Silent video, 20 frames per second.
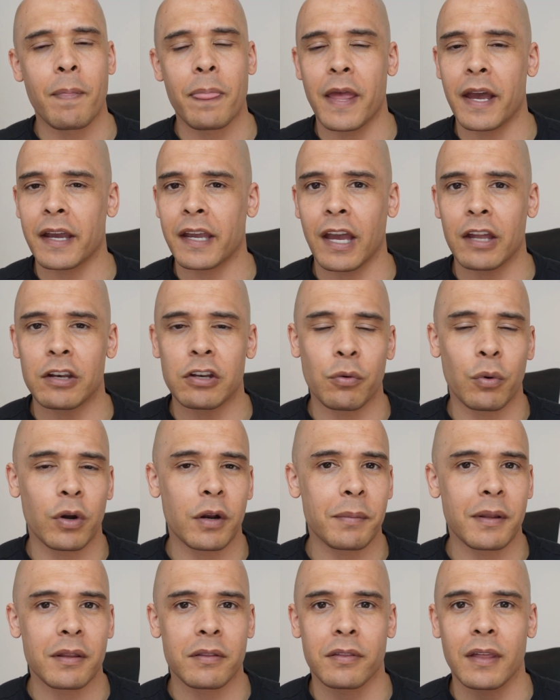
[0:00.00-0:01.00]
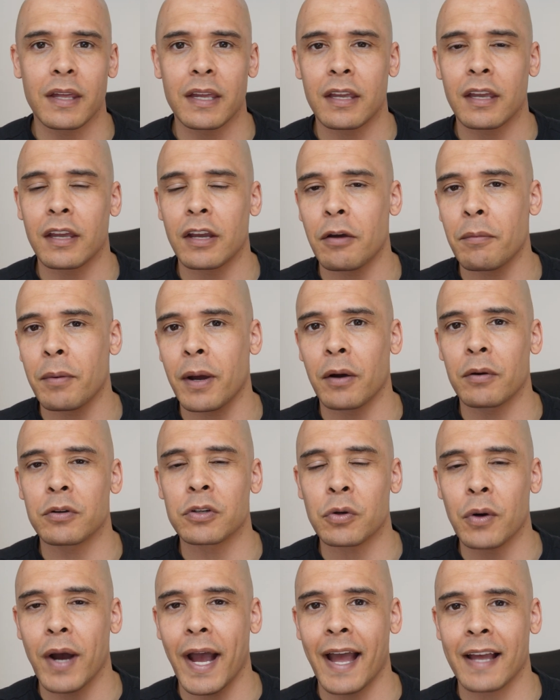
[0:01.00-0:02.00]
Again, you want to be thinking about
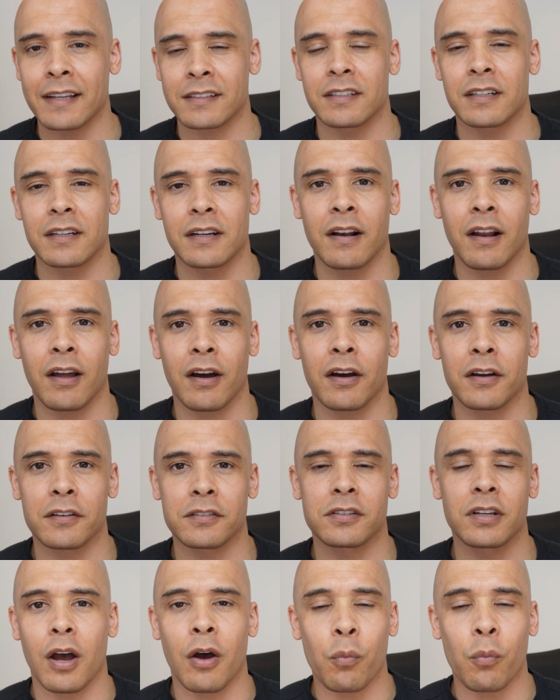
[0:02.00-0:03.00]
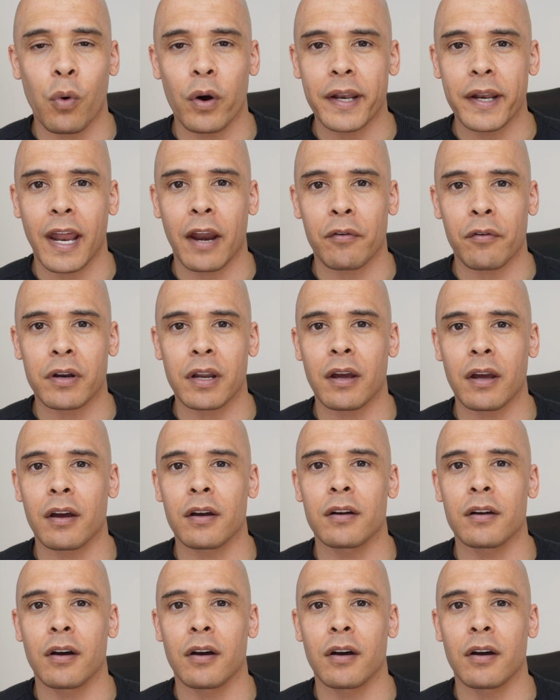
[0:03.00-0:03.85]
your asset class and what area